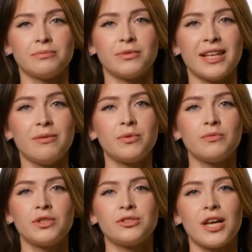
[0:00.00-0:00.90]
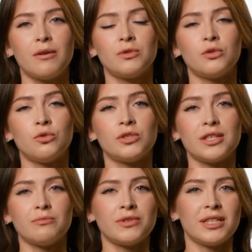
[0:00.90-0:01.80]
Enable real-time
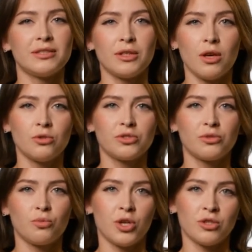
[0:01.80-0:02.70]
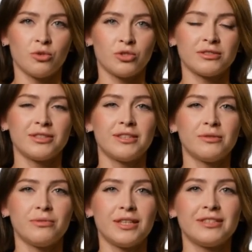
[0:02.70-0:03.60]
recording via the Odoo Work Orders
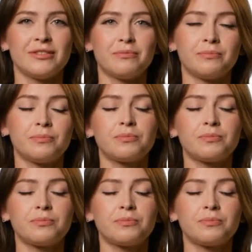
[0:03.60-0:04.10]
interface.